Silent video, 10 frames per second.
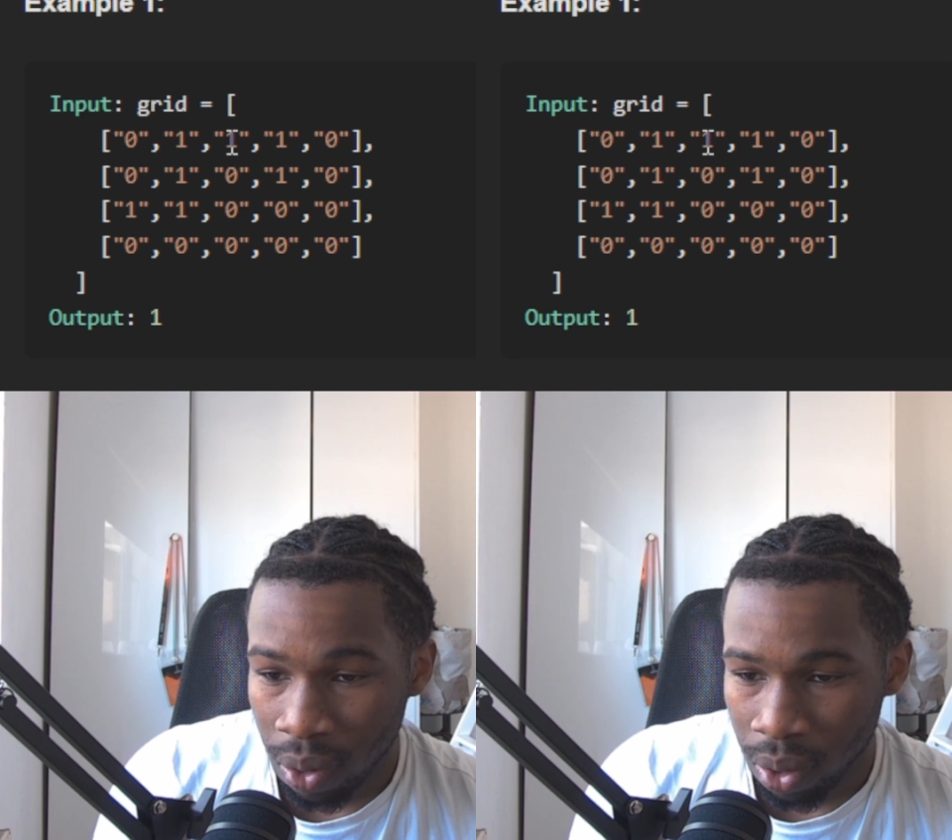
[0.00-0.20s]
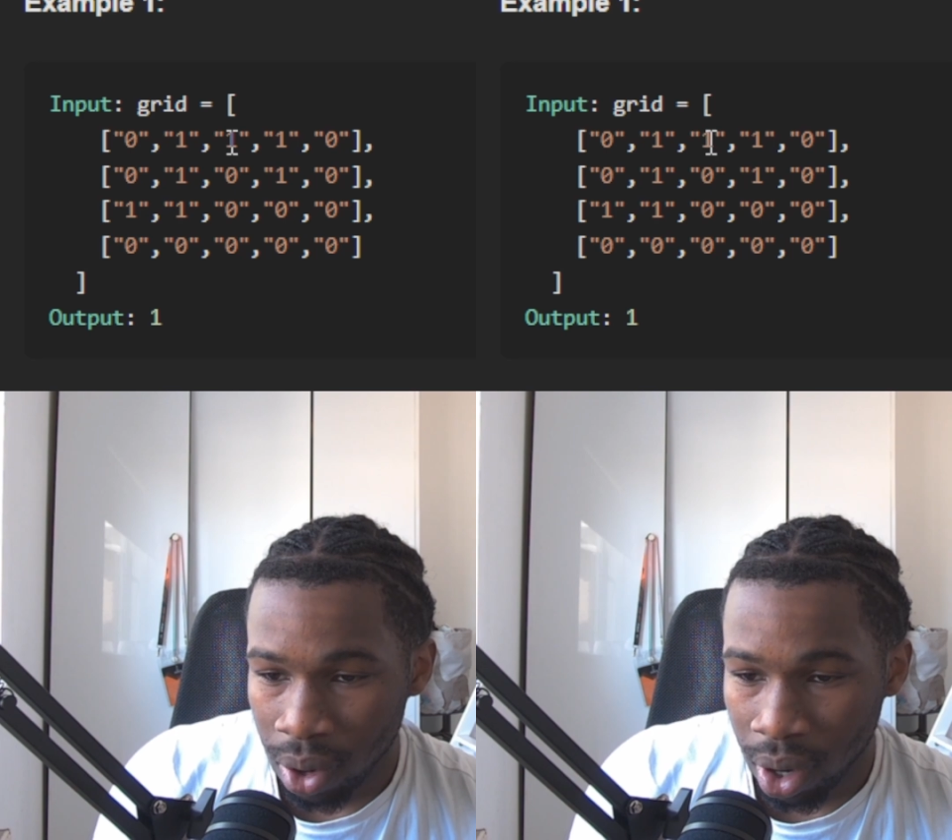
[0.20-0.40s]

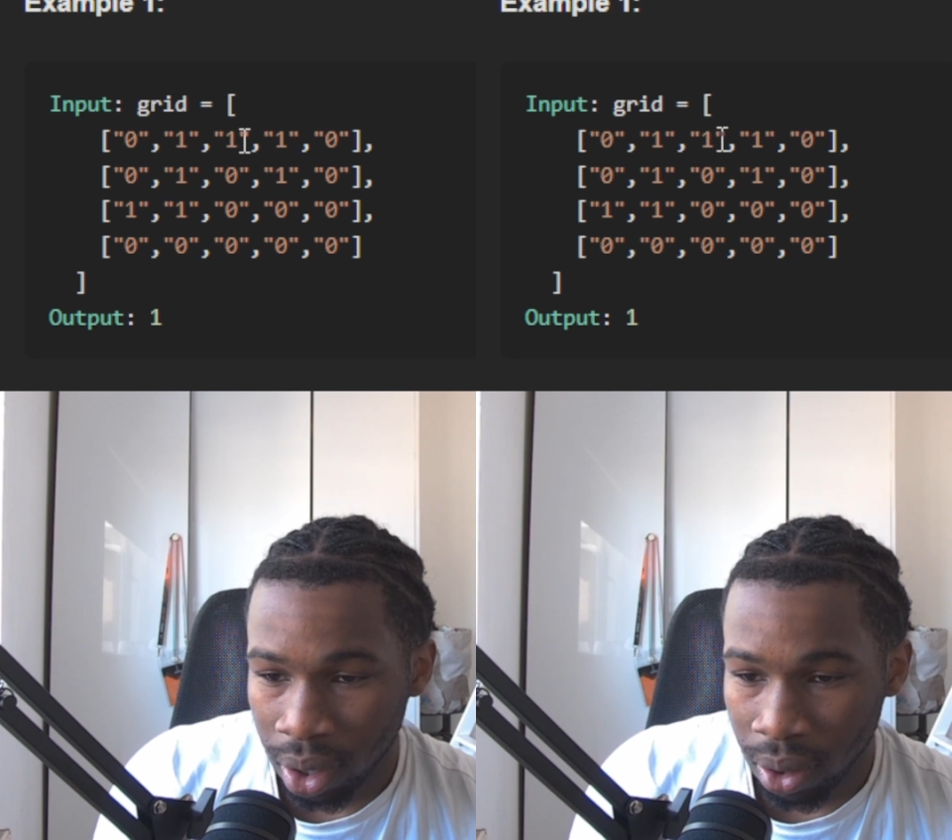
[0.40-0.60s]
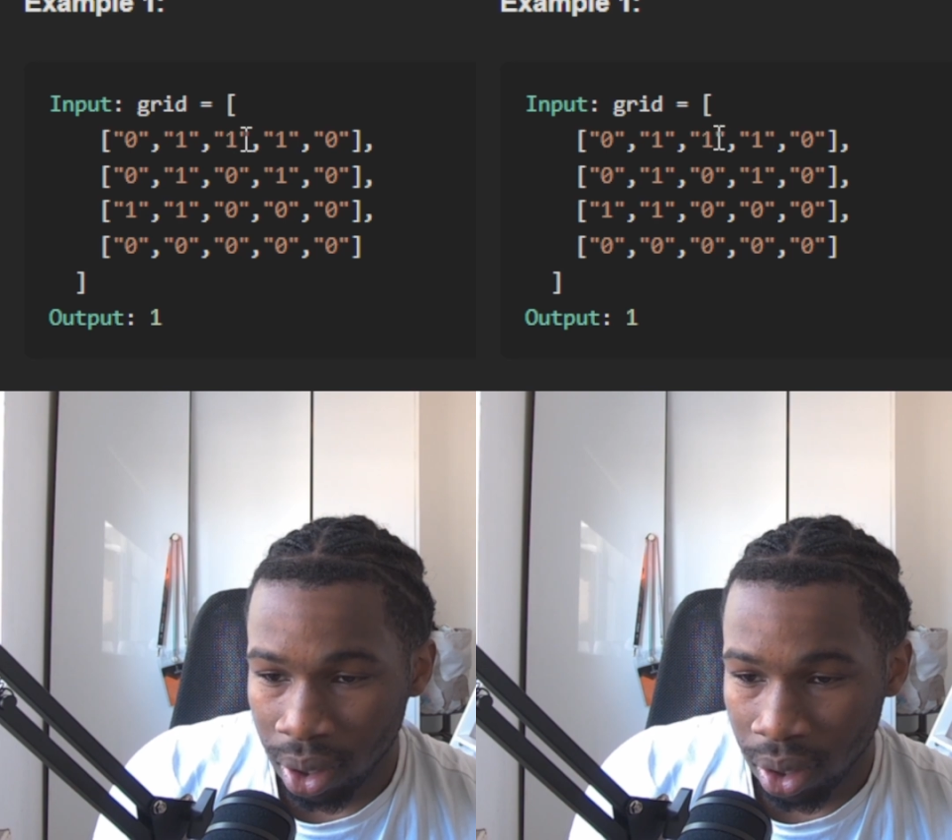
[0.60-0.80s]
we're not going to
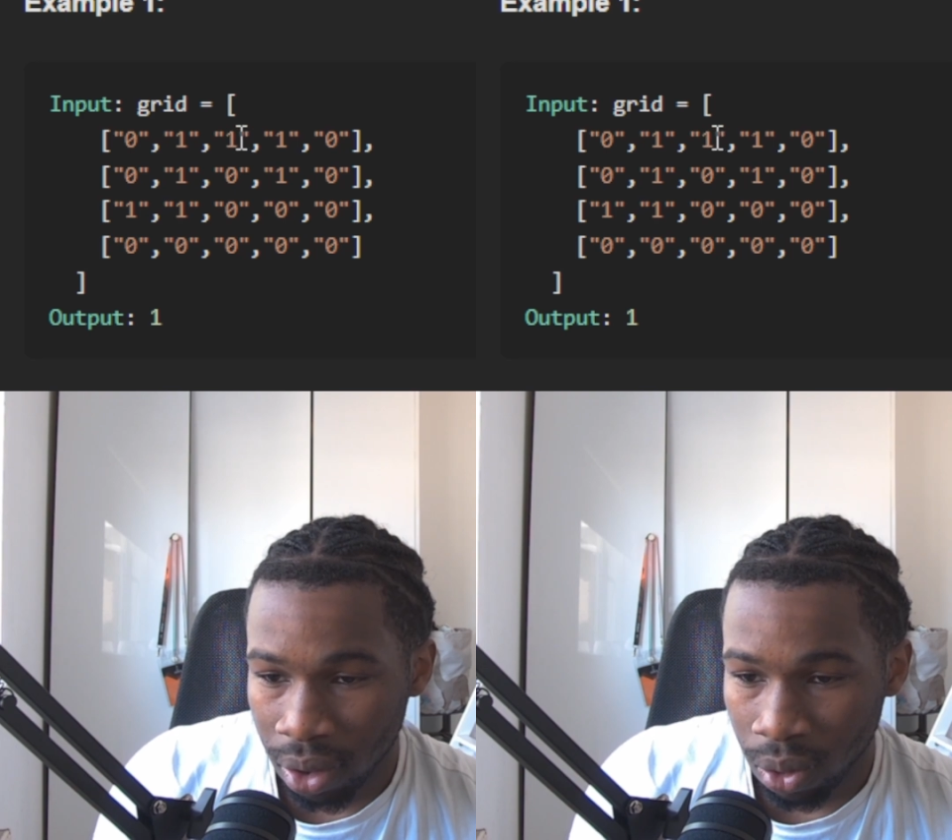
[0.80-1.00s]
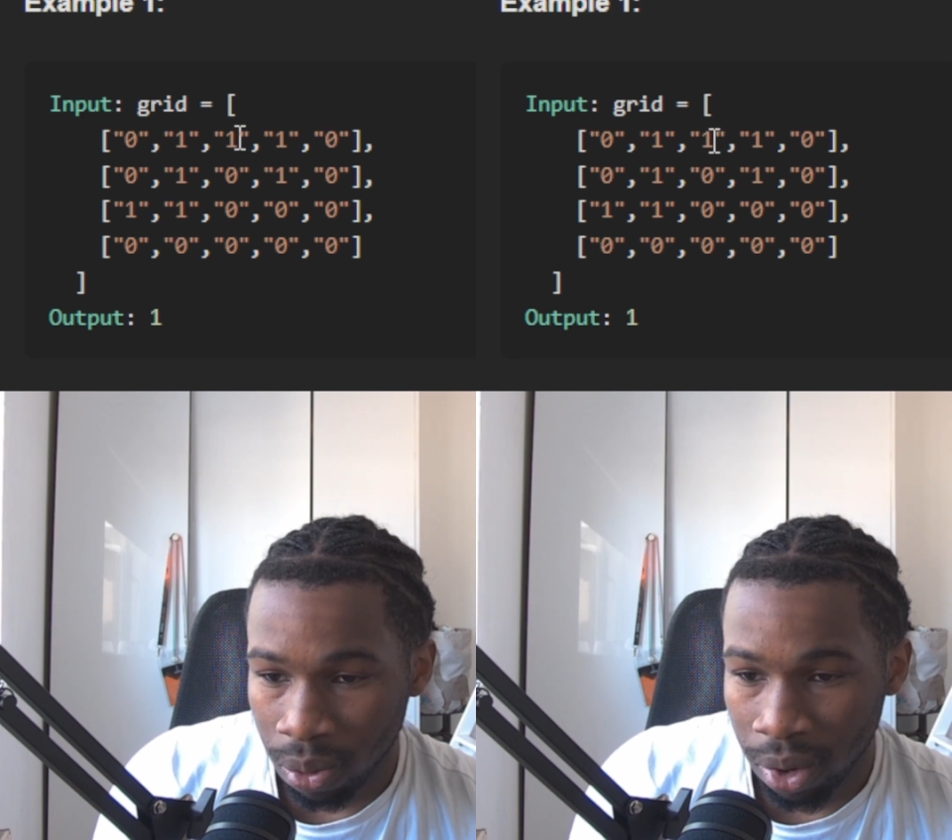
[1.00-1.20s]
look at
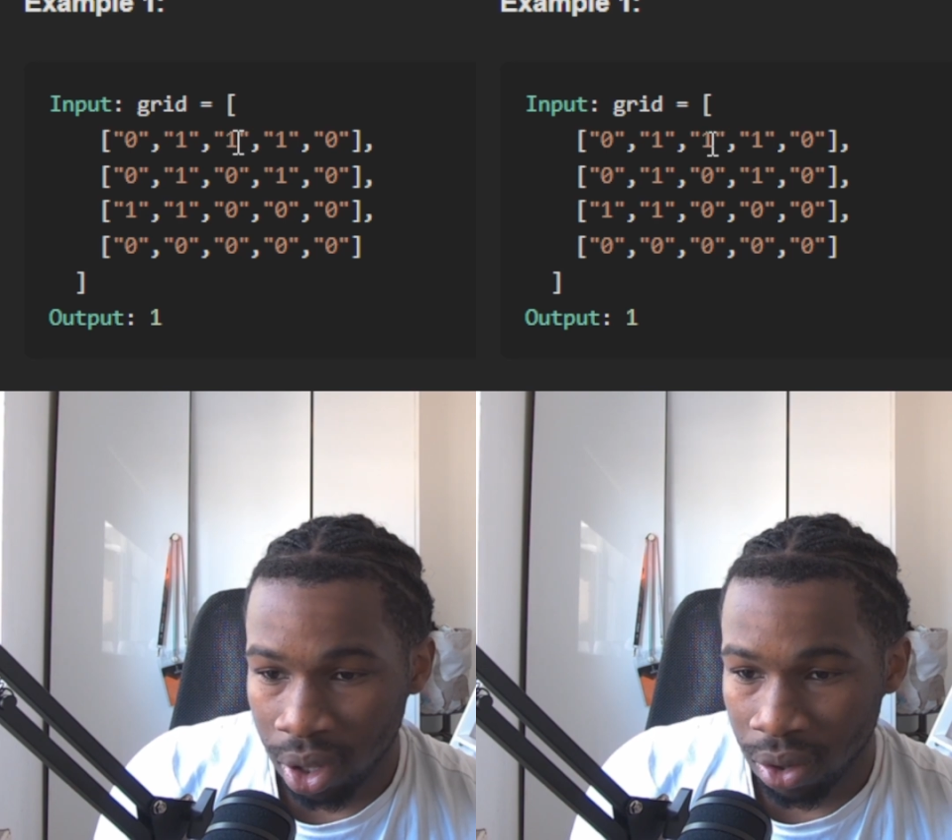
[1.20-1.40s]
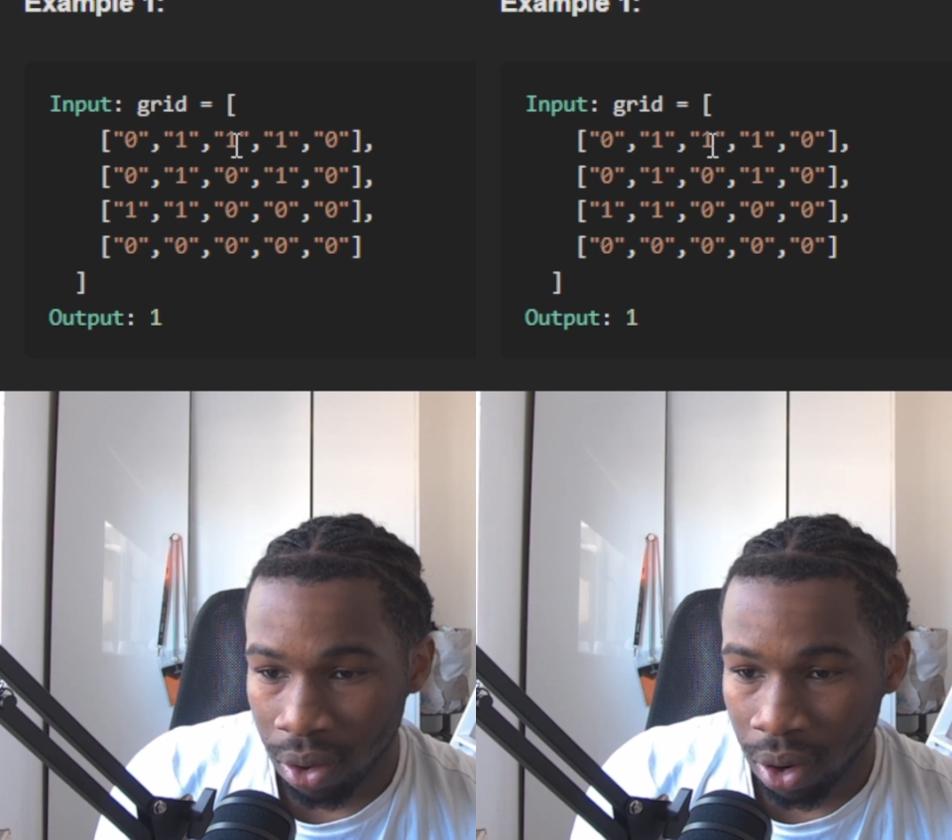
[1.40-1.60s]
this one because
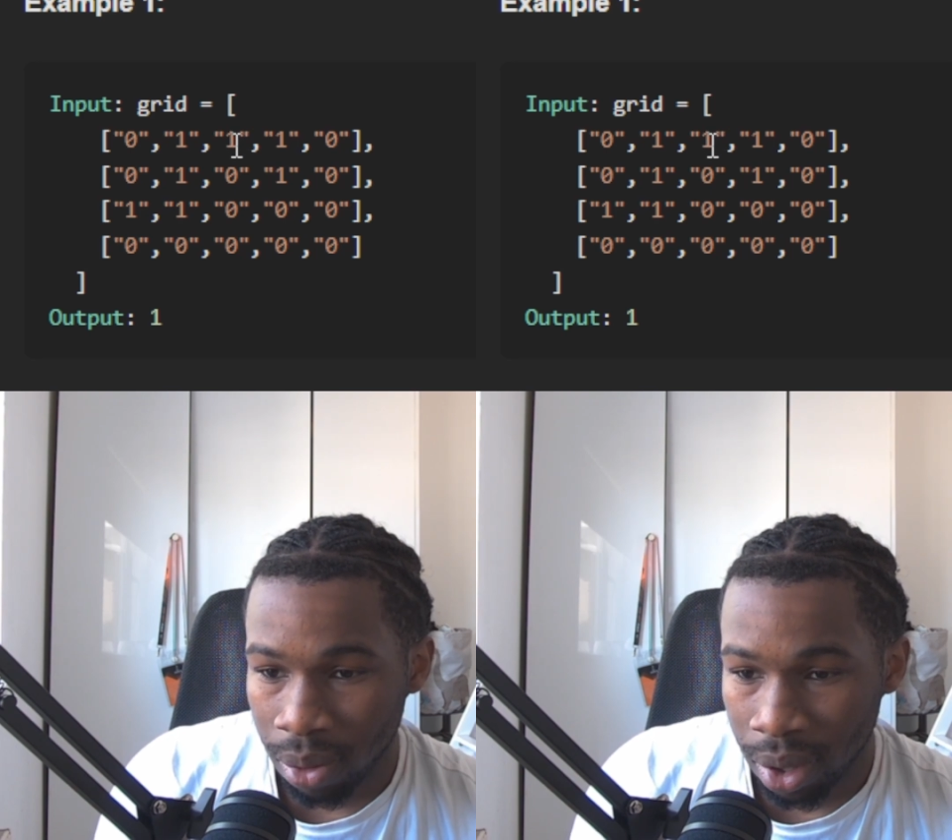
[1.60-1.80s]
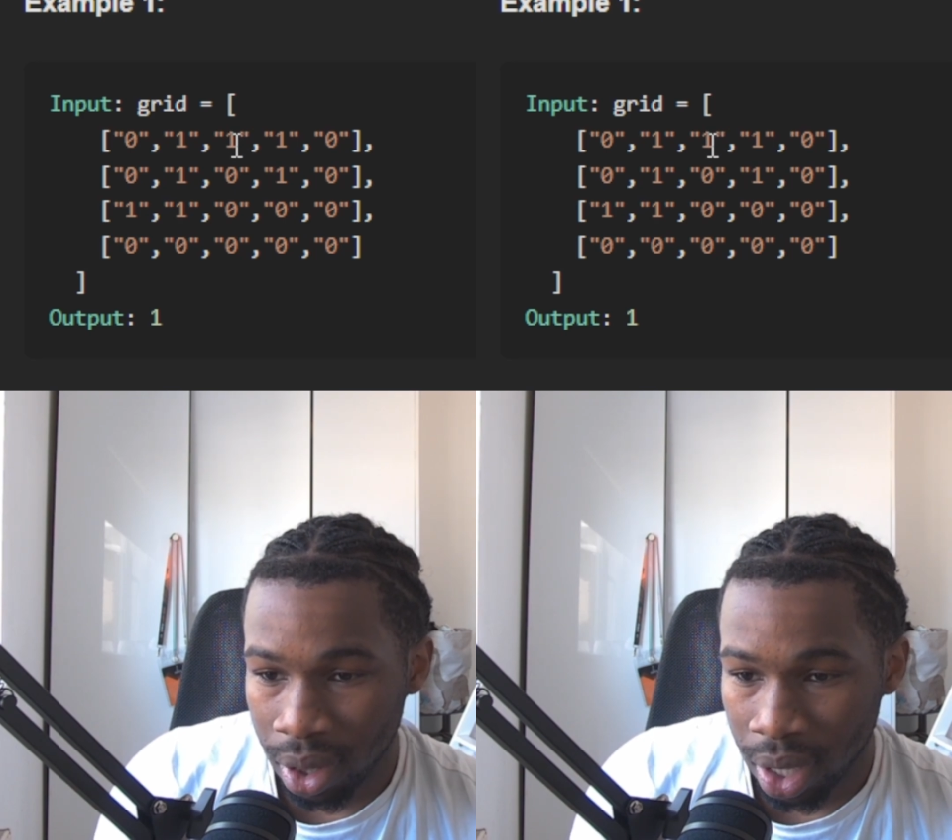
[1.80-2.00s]
it's already
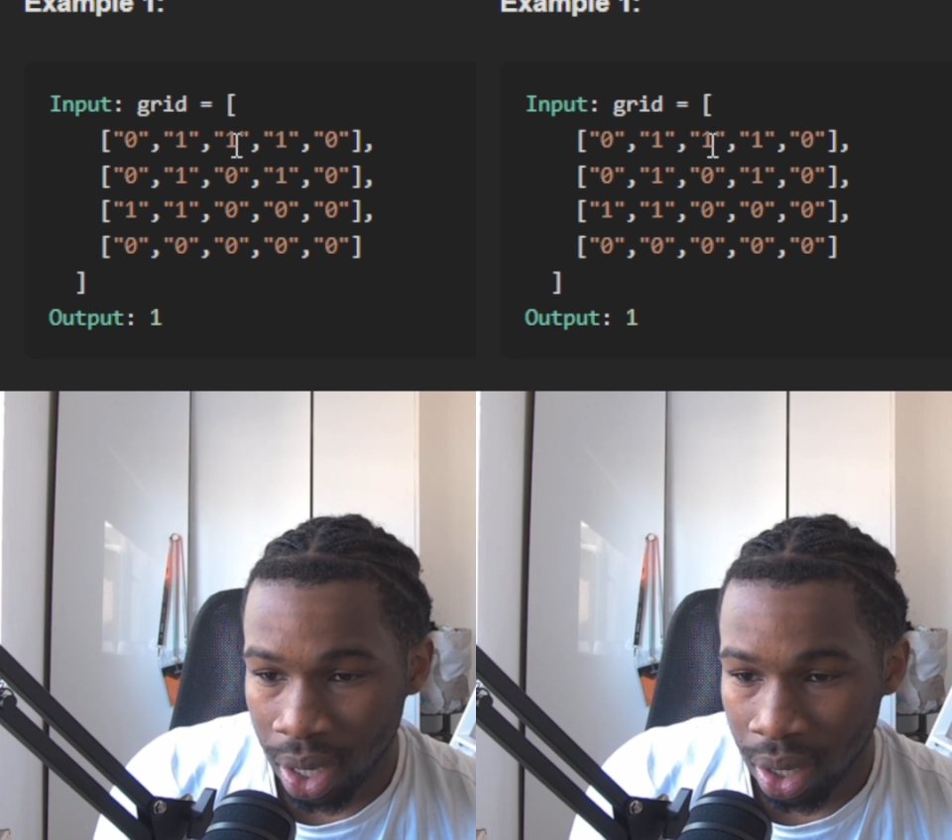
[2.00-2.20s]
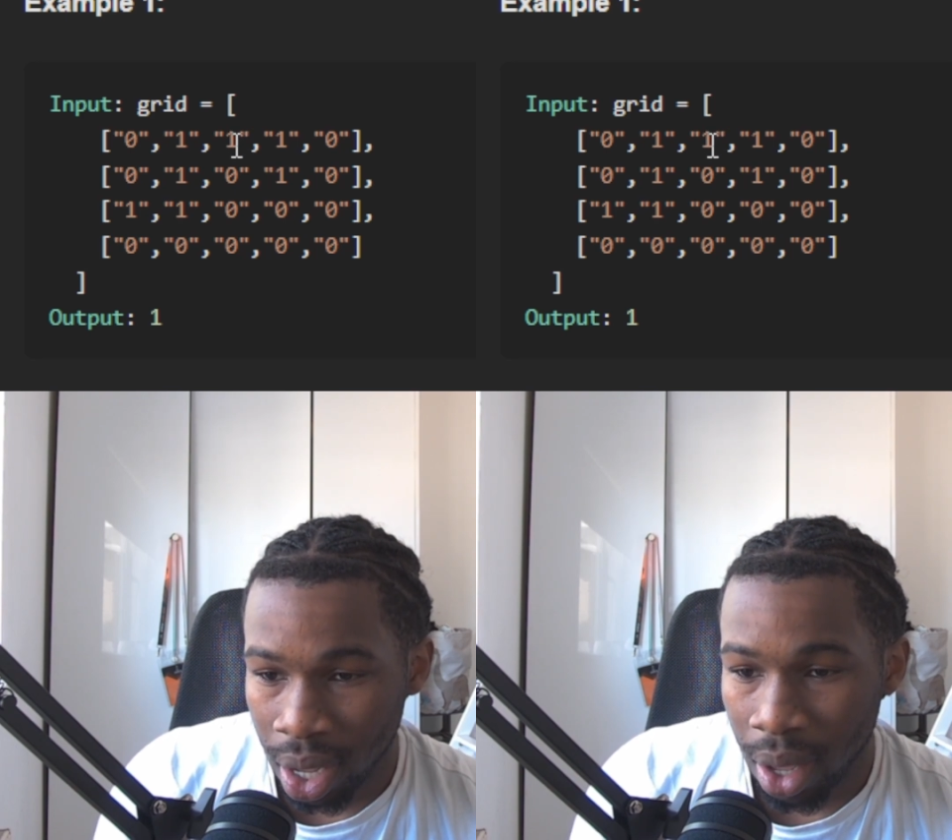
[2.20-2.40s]
been seen